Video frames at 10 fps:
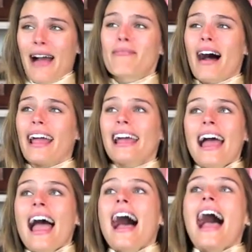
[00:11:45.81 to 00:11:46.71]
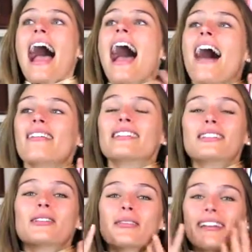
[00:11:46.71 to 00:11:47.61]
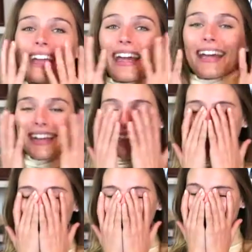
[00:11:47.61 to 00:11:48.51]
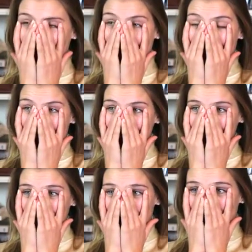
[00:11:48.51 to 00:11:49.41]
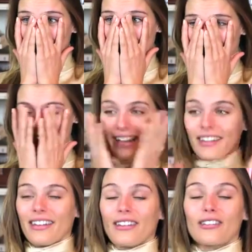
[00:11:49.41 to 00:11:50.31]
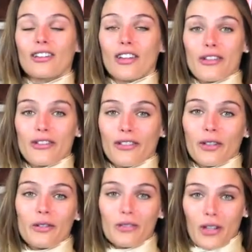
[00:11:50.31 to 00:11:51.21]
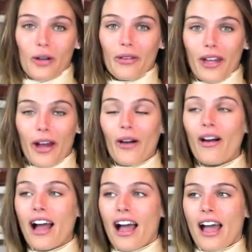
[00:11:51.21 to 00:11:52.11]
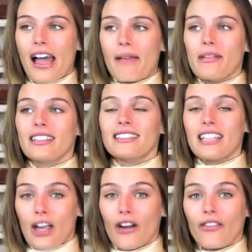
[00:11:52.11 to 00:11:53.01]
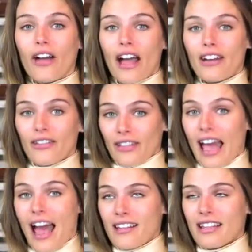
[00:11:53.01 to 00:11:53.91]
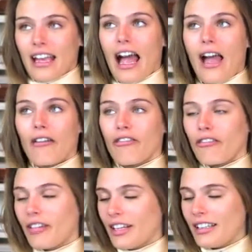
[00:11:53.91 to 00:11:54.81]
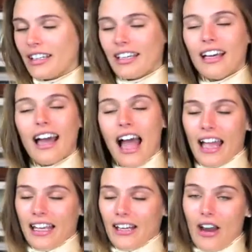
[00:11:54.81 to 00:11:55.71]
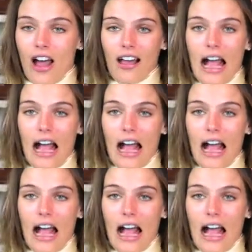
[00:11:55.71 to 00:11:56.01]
I'm like, how did you get here? Like, how did you get here? And to those of you who don't know, I'm terrified of cats. Like, I cannot.